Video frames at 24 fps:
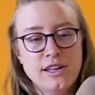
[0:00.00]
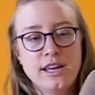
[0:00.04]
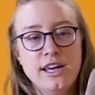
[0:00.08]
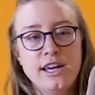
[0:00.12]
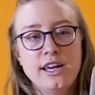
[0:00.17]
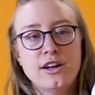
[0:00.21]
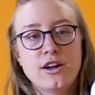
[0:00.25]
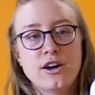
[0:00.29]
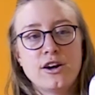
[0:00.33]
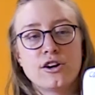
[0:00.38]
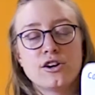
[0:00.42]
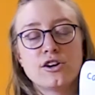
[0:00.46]

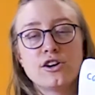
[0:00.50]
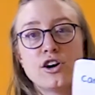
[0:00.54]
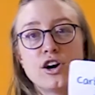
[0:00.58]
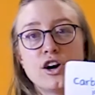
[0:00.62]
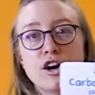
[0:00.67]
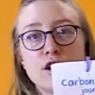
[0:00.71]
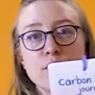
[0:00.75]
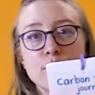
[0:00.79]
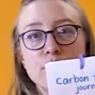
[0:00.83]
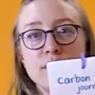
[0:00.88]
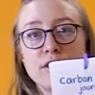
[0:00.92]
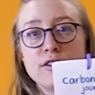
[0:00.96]
in our
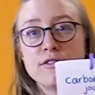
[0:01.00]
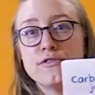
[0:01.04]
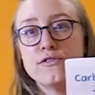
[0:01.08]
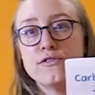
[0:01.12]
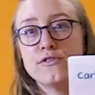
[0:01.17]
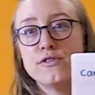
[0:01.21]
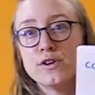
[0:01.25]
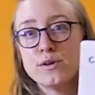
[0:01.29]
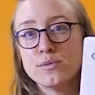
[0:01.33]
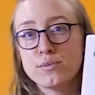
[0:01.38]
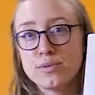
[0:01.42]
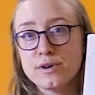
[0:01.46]
carbon
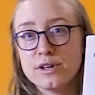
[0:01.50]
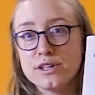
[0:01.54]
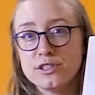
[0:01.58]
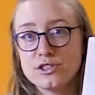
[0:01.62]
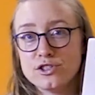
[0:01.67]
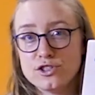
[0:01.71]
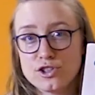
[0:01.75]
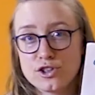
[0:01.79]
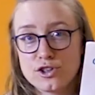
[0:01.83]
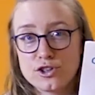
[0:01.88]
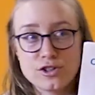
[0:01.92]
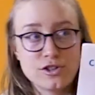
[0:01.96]
footprint
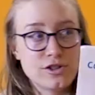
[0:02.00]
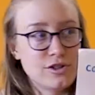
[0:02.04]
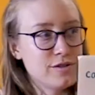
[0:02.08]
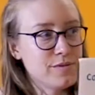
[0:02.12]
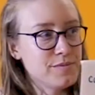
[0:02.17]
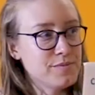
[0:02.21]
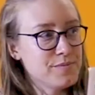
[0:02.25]
journal?